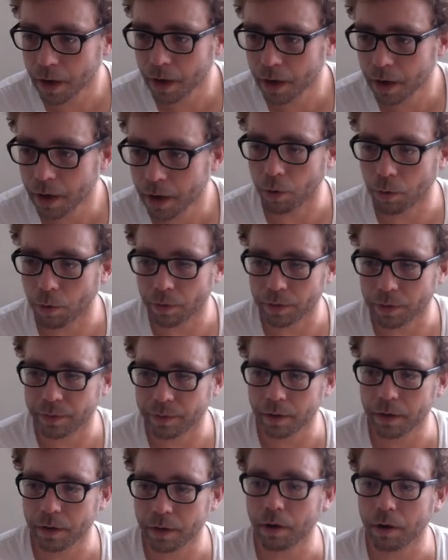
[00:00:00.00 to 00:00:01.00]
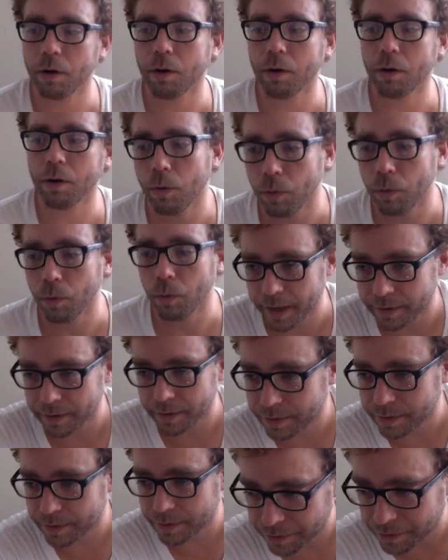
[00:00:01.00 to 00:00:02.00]

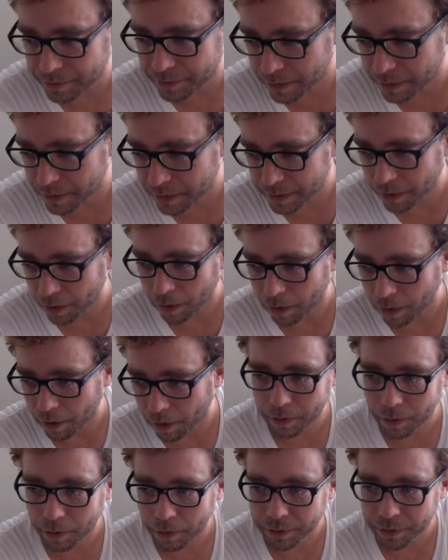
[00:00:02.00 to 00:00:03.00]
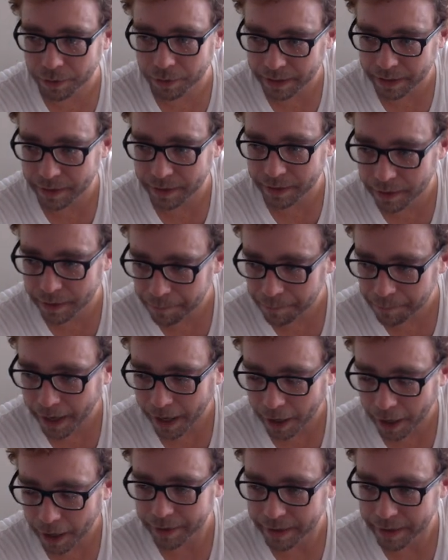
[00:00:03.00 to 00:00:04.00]
It's the on. Oh, it's like the
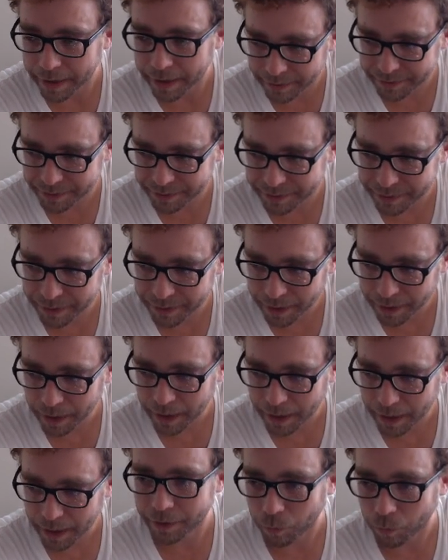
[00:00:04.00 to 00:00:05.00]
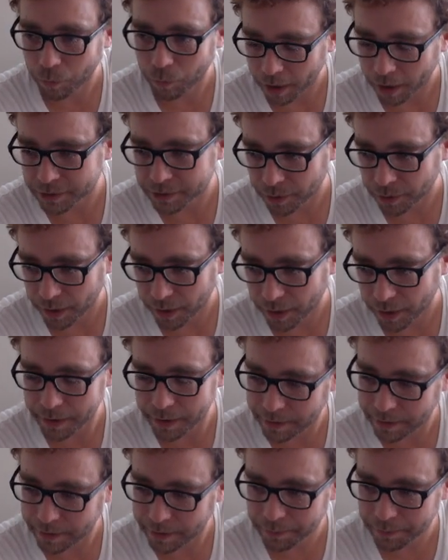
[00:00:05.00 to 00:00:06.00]
how many hits and walks. So how
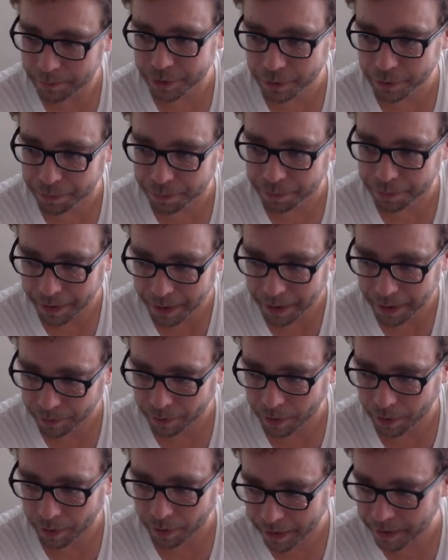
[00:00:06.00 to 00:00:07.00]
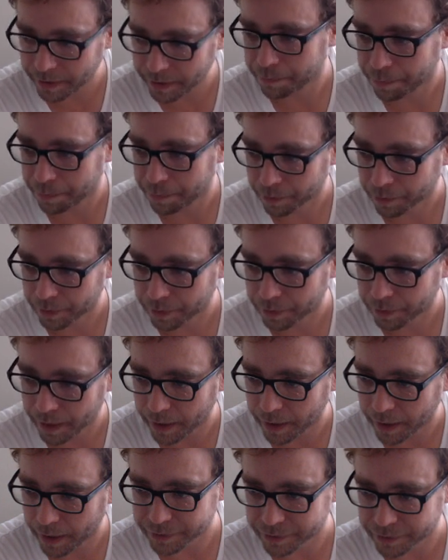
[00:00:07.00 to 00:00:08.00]
many times you put people on base per
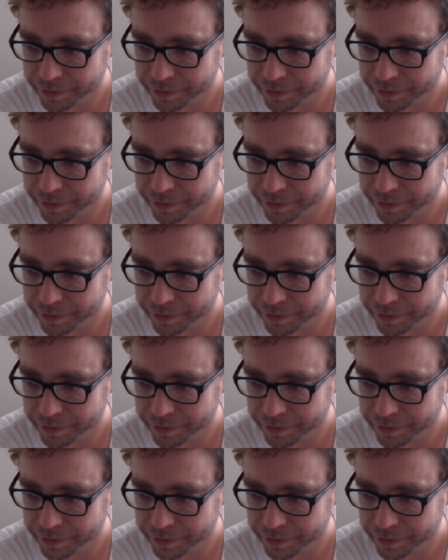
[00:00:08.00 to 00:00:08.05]
inning.